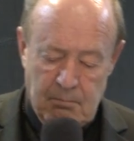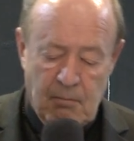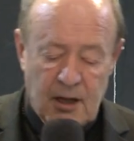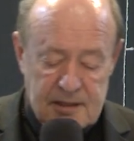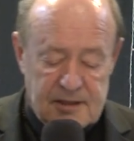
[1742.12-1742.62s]

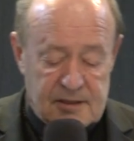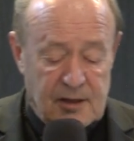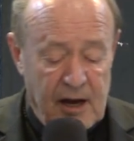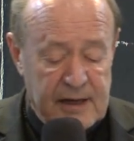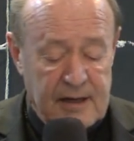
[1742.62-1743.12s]
modern
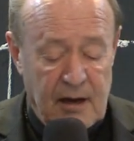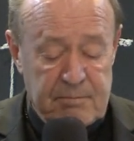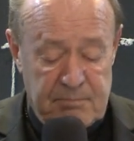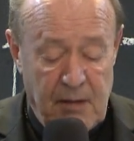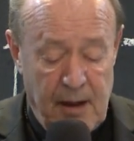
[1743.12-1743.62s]
society,
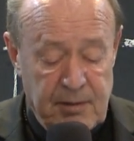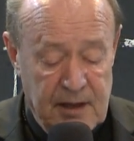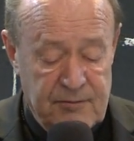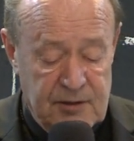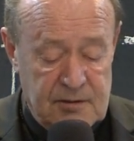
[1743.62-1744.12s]
I
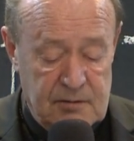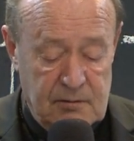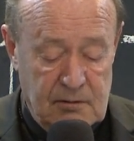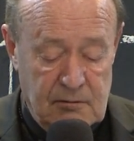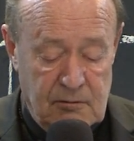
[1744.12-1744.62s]
believe, has
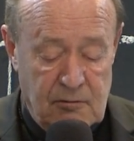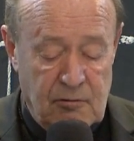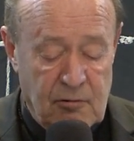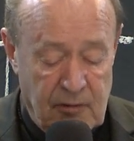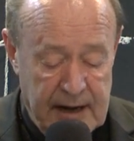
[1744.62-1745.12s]

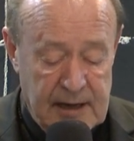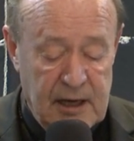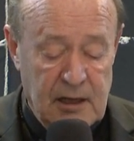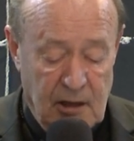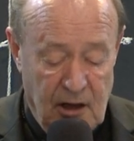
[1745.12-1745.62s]

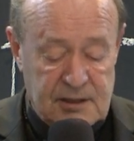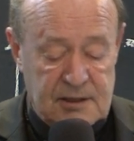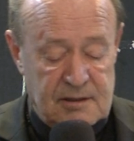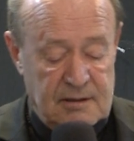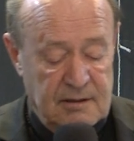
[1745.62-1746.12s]
greatly
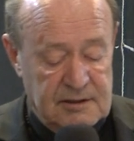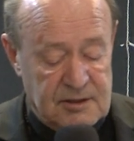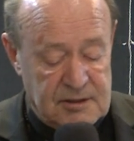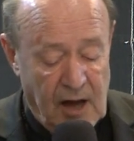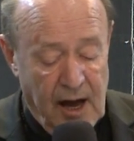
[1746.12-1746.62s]
lost
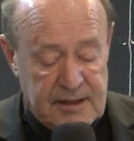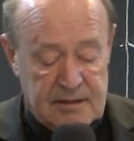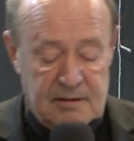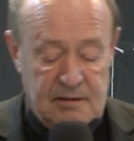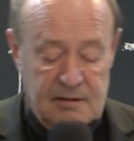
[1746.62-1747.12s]
sight
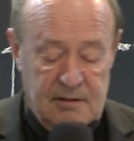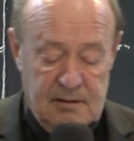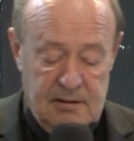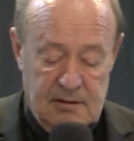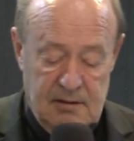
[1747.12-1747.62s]

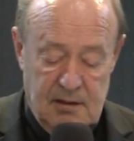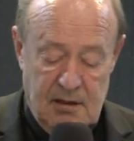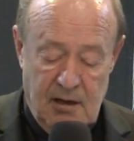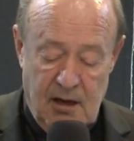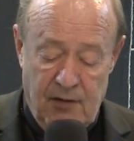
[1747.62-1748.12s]

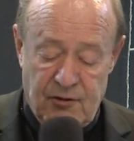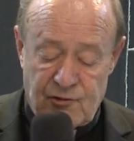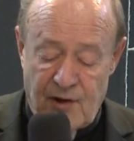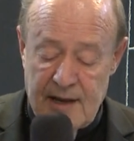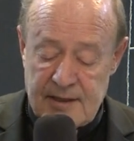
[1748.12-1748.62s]
of a
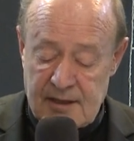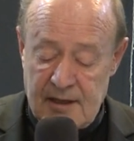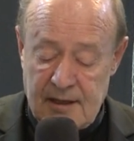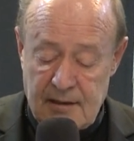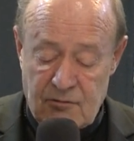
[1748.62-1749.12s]

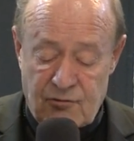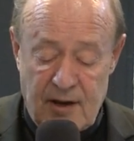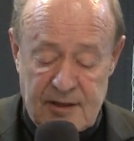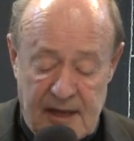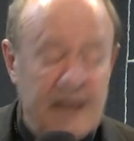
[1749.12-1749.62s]

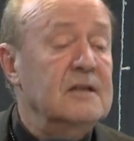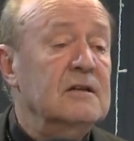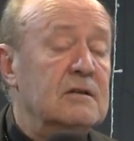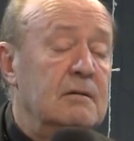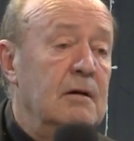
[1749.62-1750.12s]

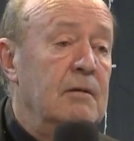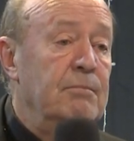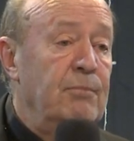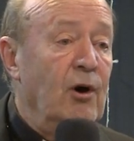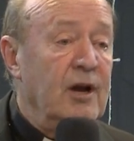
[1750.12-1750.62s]
transcendent
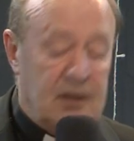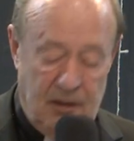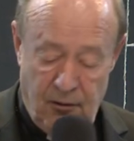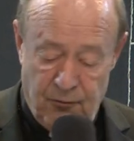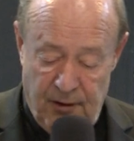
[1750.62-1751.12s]
point
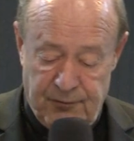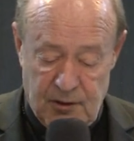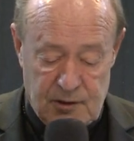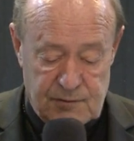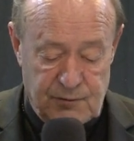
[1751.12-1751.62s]
of
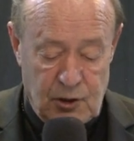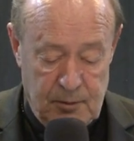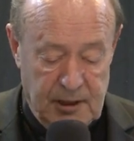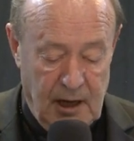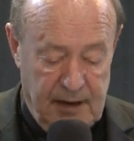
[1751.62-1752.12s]
reference for
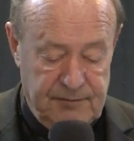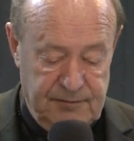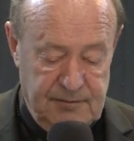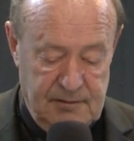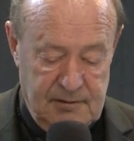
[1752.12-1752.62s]
human life.